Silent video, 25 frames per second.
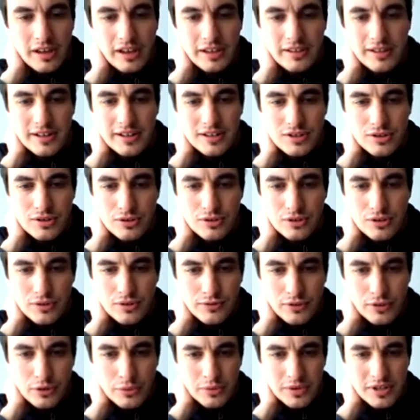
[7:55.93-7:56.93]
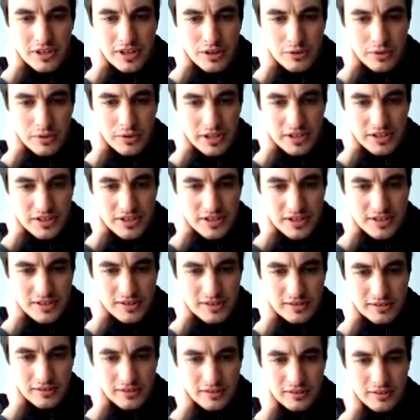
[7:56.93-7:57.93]
And also the following
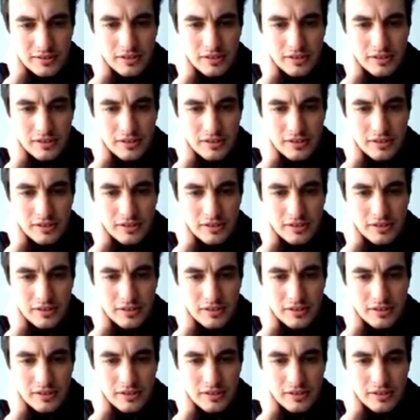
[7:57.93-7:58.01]
equalities: